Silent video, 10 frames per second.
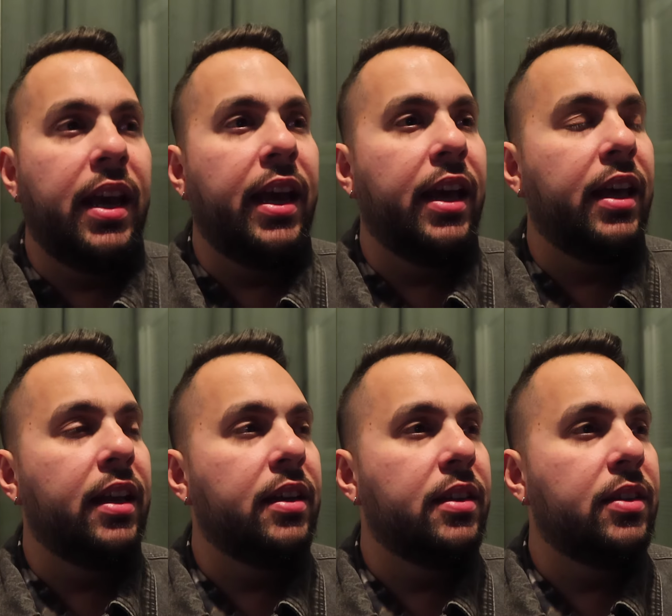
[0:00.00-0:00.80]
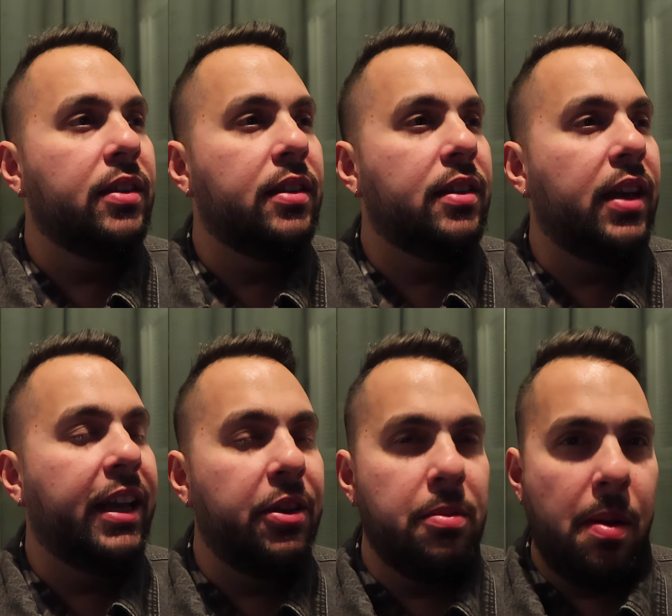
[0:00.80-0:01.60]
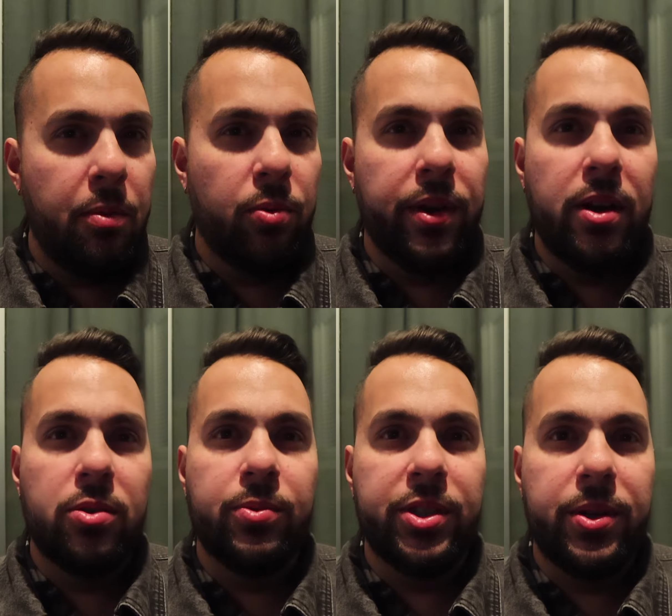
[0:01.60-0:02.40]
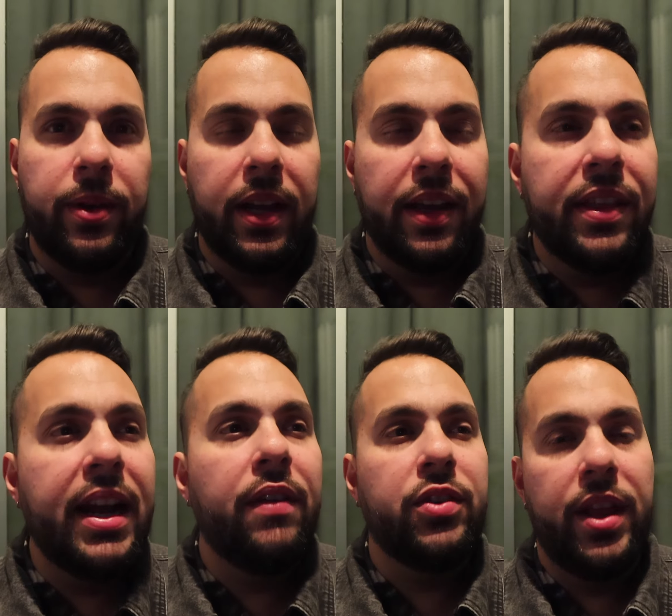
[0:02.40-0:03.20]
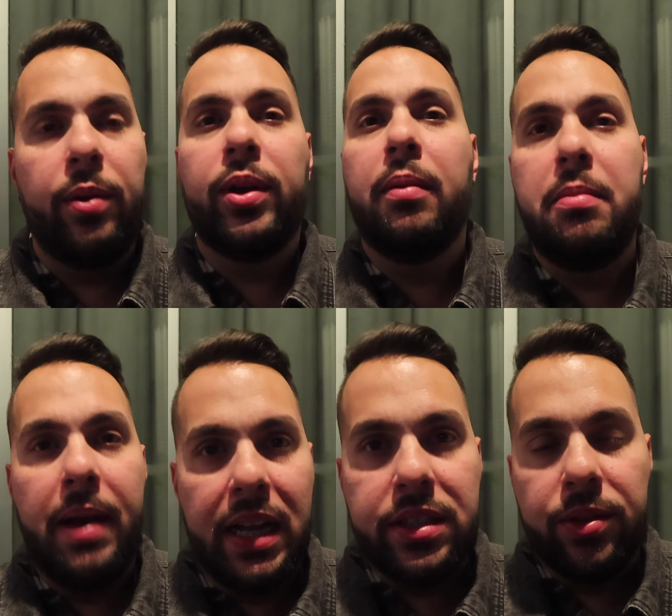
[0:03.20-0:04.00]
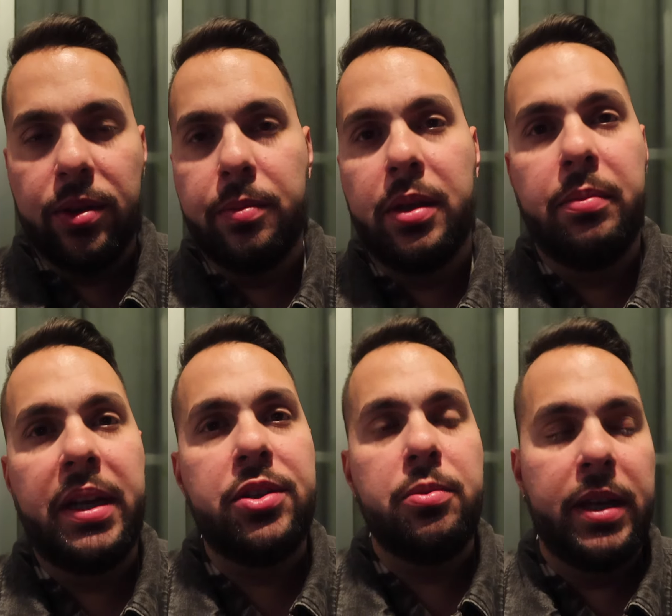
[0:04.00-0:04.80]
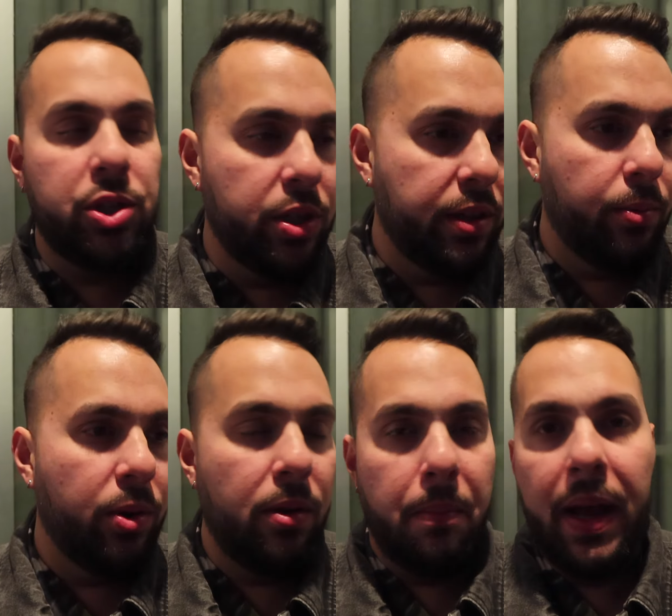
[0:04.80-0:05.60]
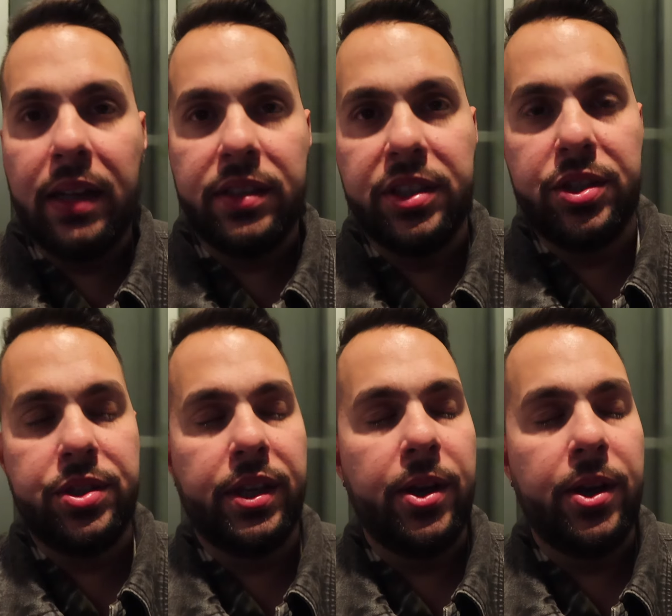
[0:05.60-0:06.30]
and I can't remember what else we're doing. And then after that, we're coming back to the Airbnb to make sure that we're all packed and good to